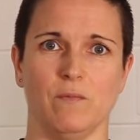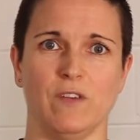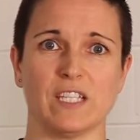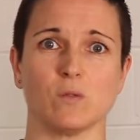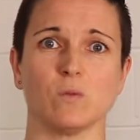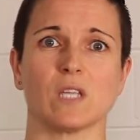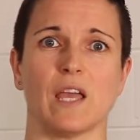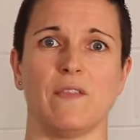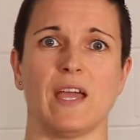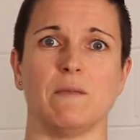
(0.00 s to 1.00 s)
vessels
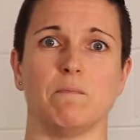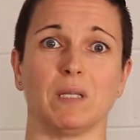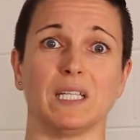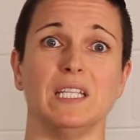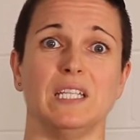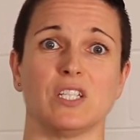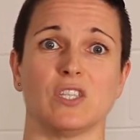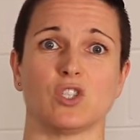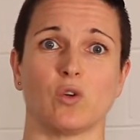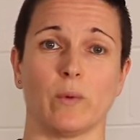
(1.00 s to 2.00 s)
and they bleed into the
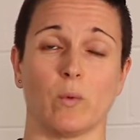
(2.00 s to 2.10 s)
joint.